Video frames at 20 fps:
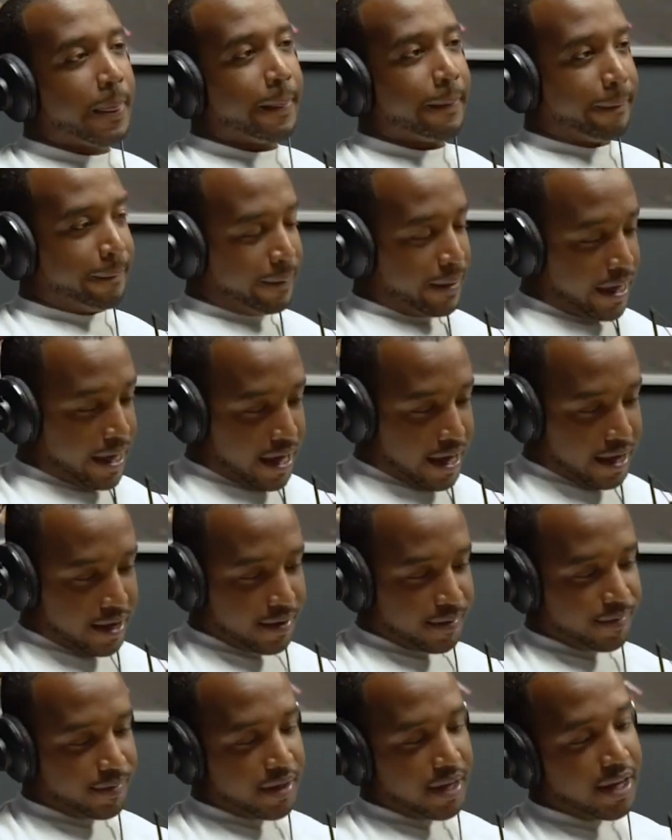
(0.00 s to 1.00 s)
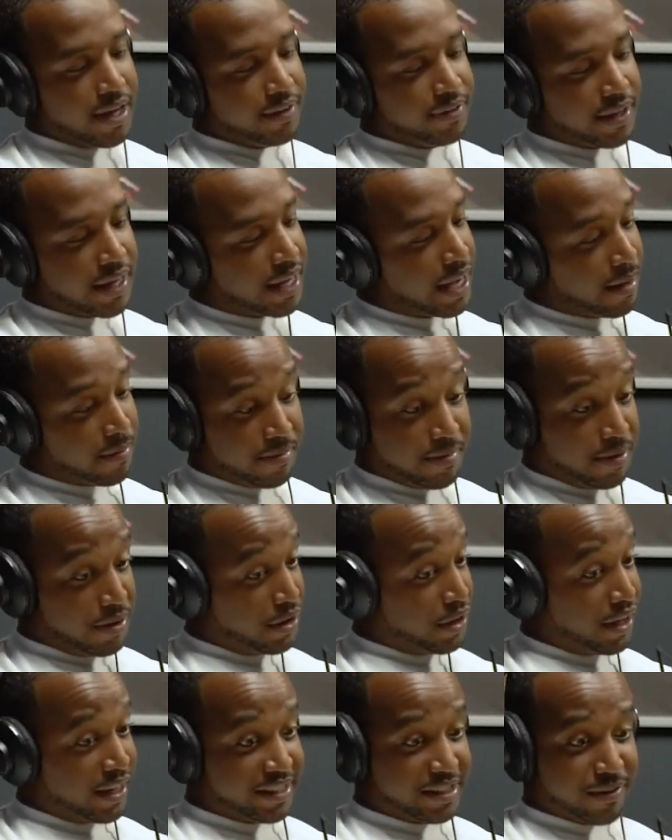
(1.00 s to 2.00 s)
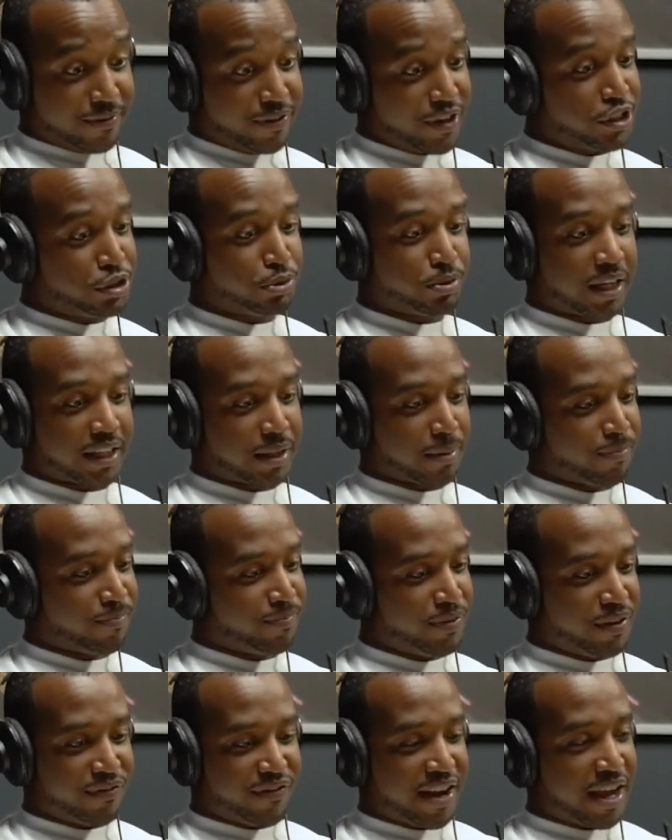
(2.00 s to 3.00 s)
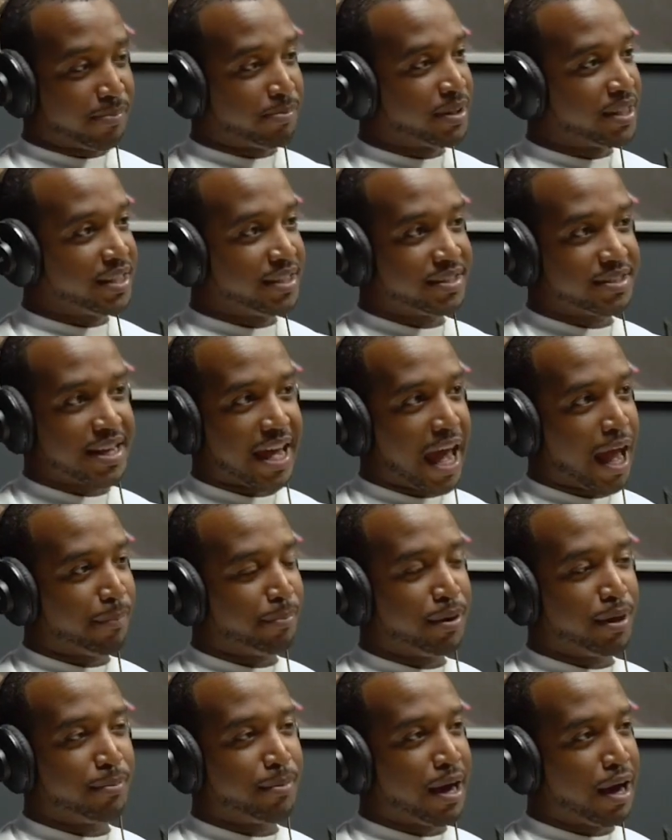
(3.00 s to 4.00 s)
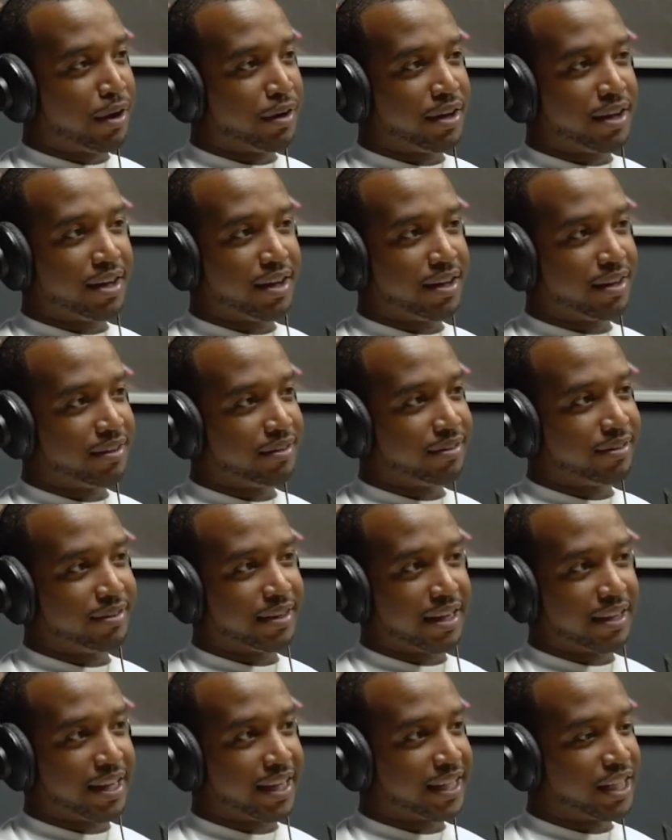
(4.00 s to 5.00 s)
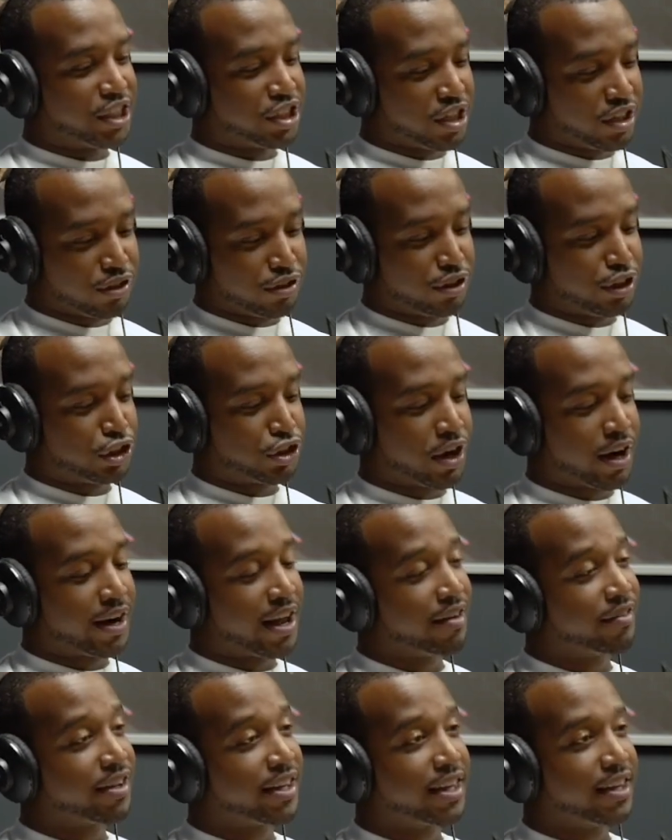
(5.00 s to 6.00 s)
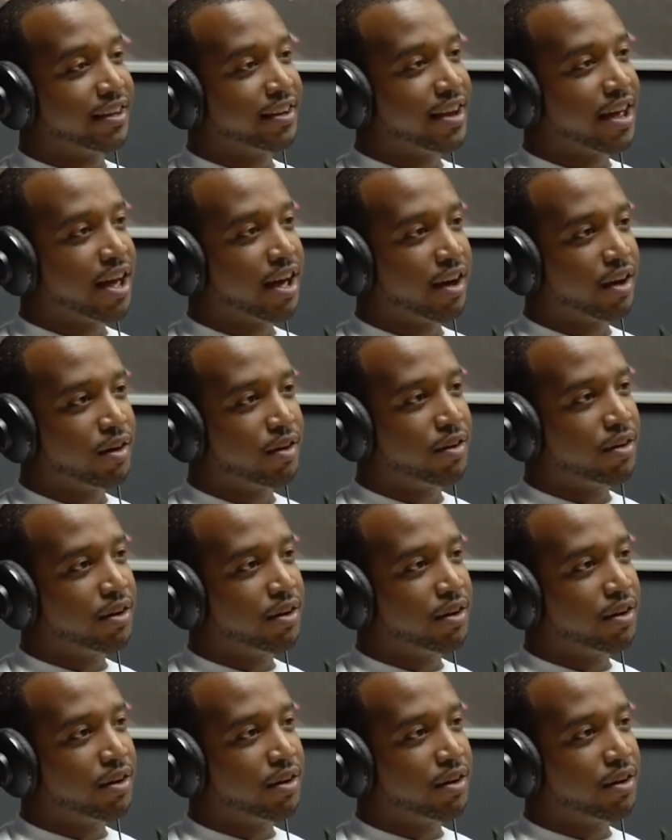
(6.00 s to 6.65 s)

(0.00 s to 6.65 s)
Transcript: Yeah, and they got yeah, it's official. Like the the family's happy about it. They like each other. They're trying to have a kid now.